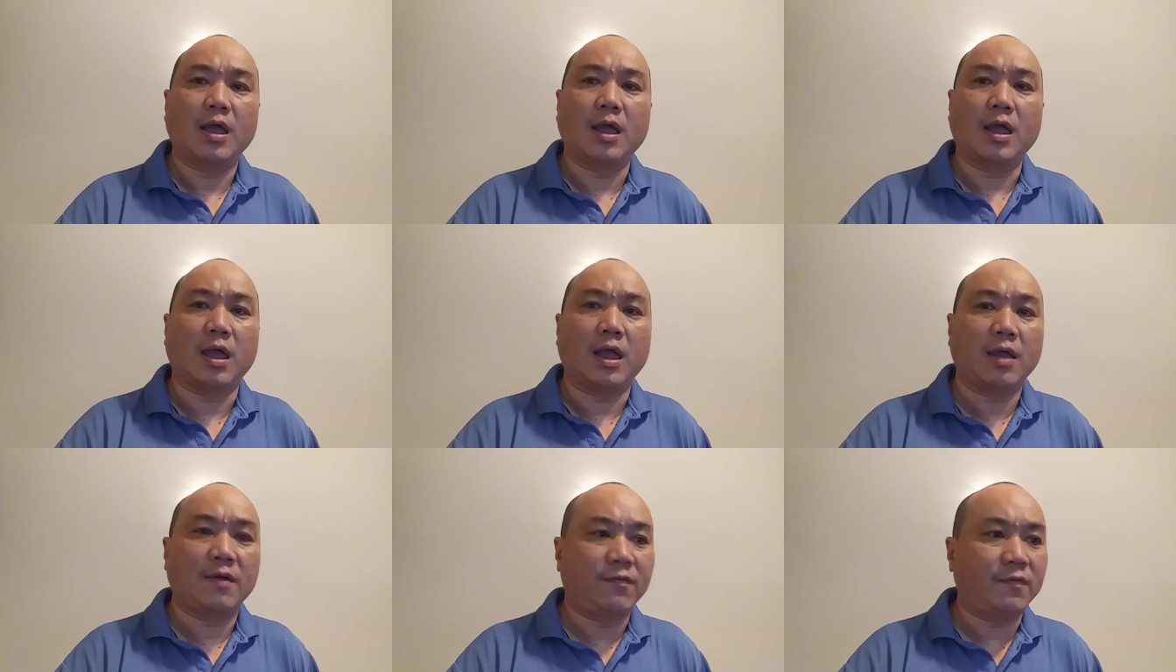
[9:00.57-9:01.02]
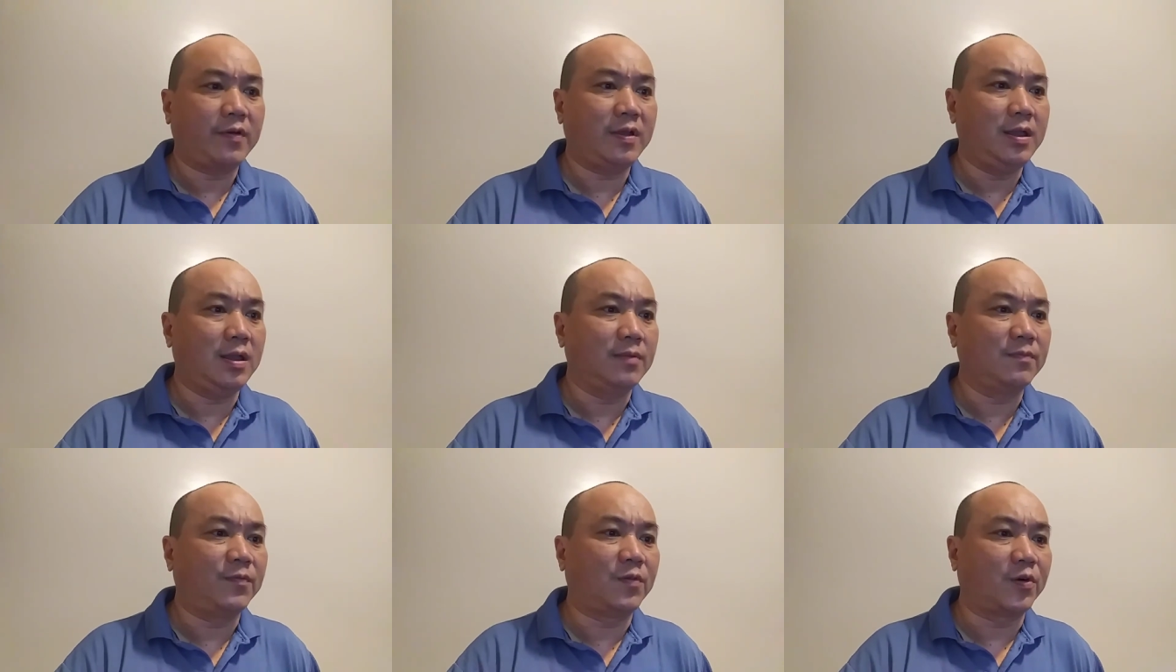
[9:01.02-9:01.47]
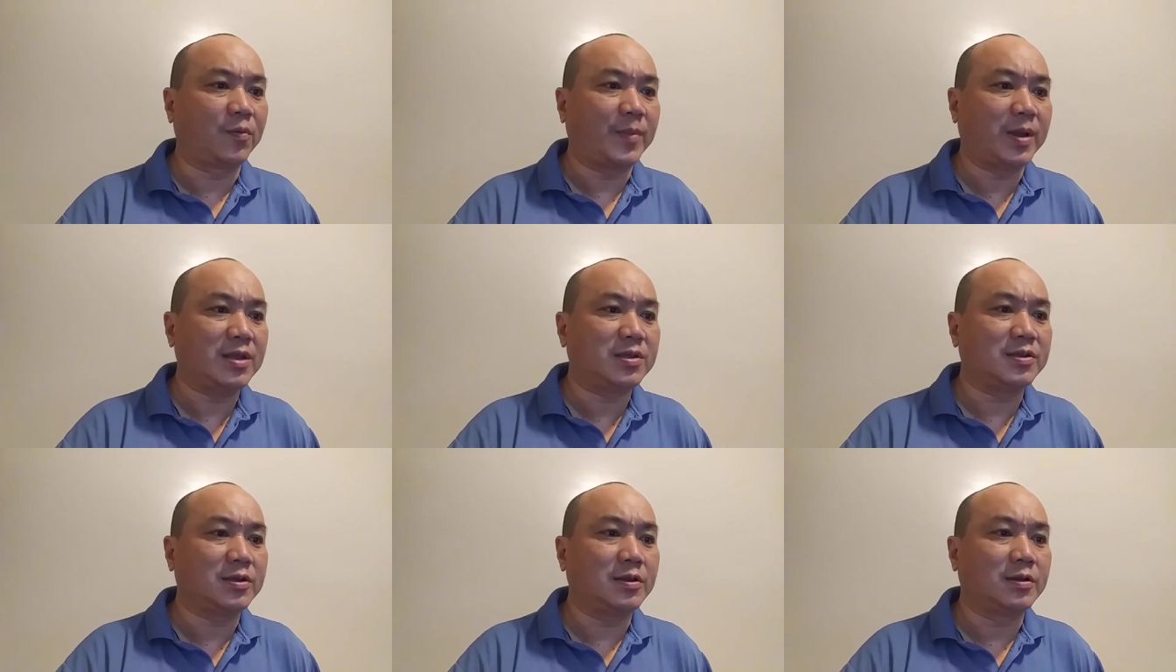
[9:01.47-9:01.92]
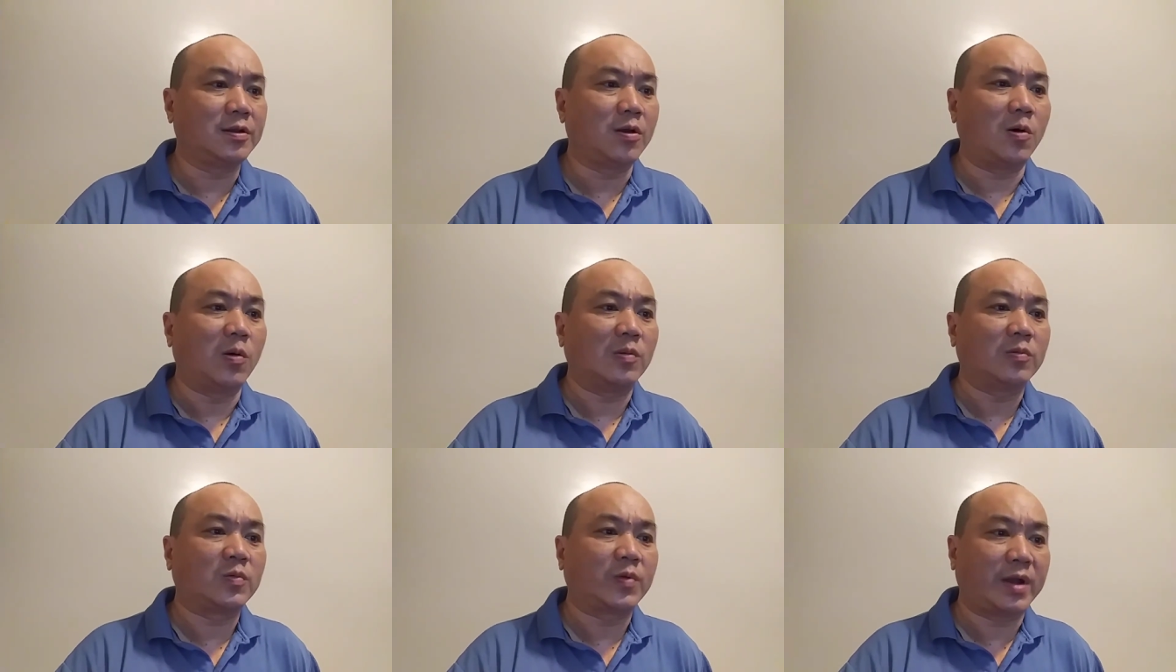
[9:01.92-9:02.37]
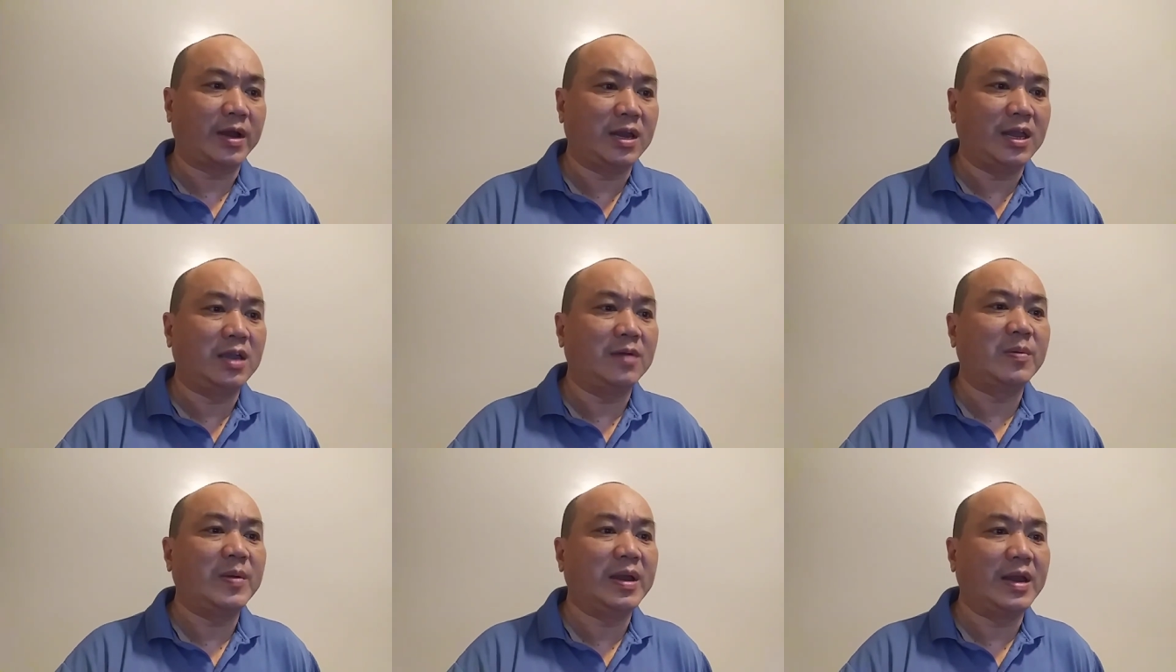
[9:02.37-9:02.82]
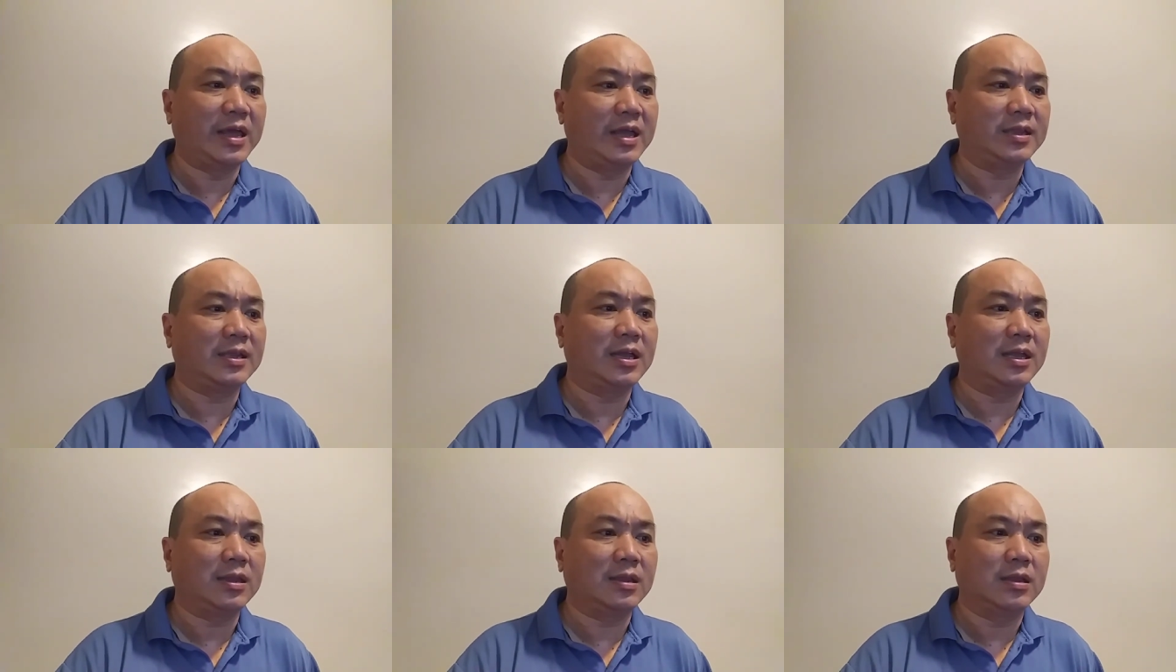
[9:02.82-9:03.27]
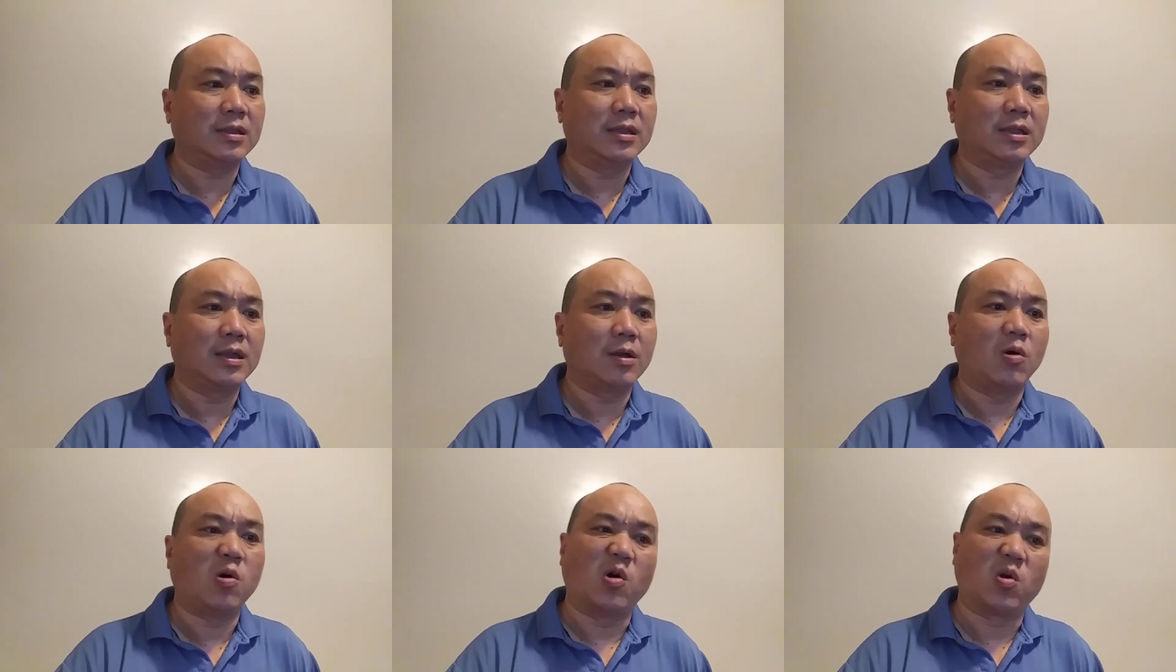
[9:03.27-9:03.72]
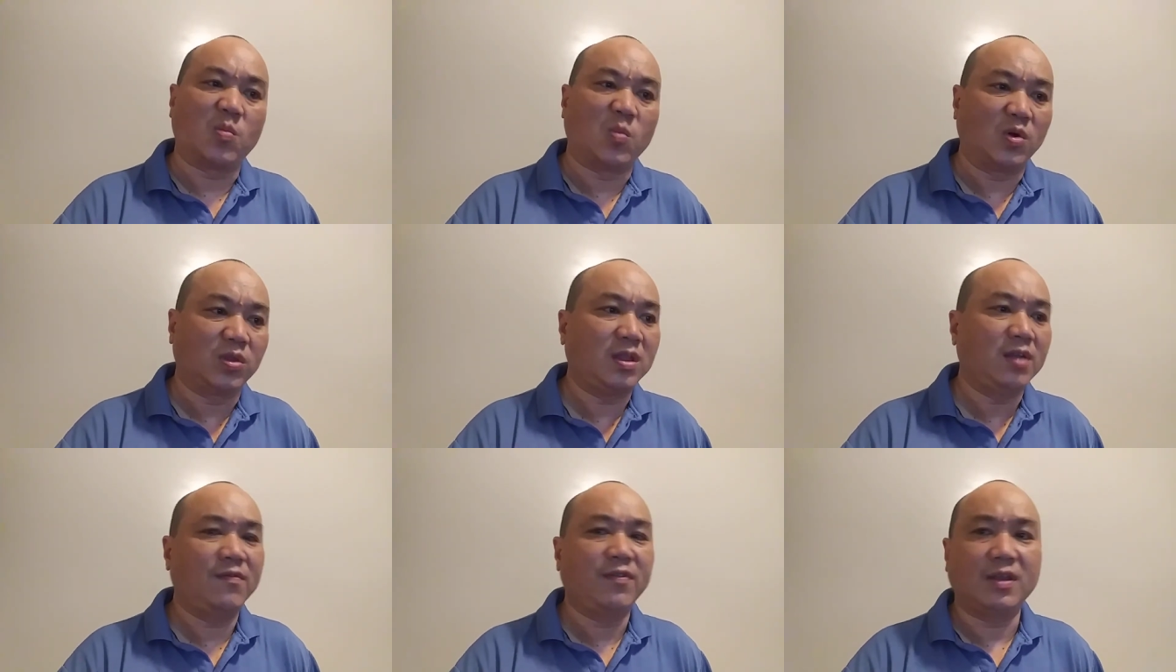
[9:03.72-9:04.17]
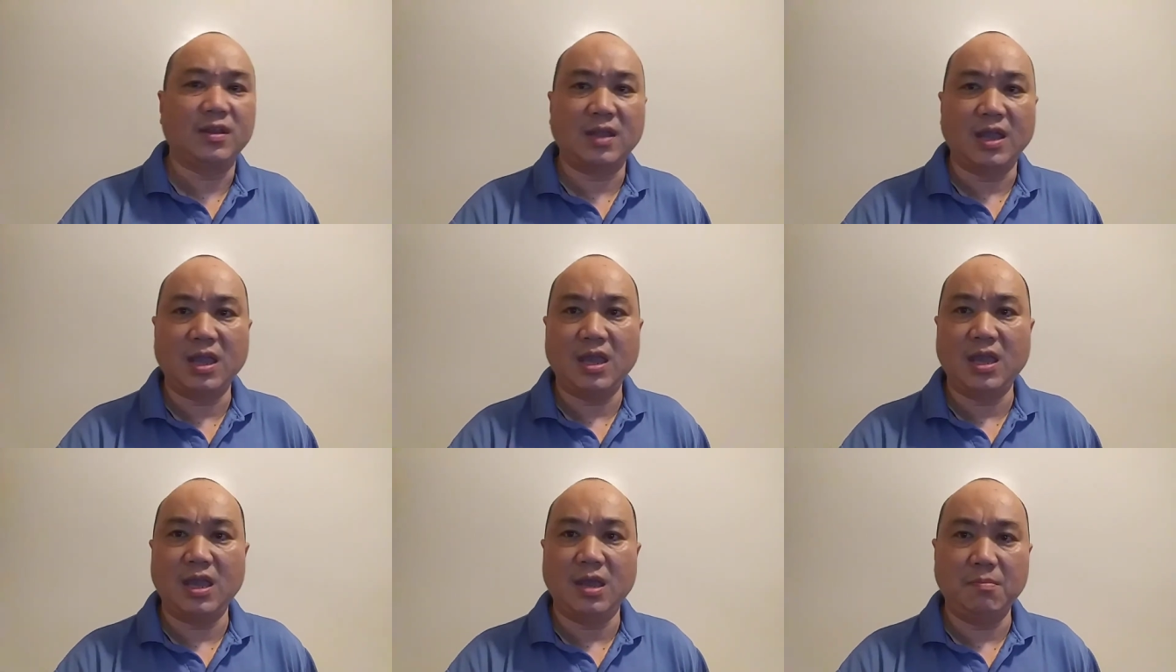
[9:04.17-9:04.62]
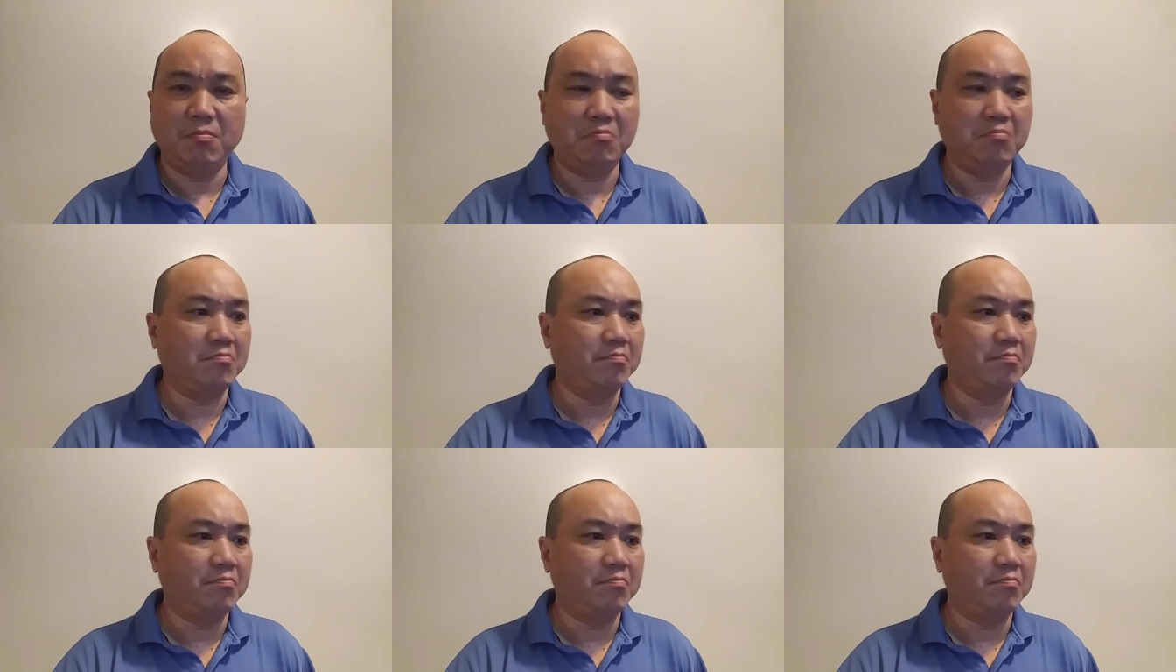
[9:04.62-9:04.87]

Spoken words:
every information training related or motivating him,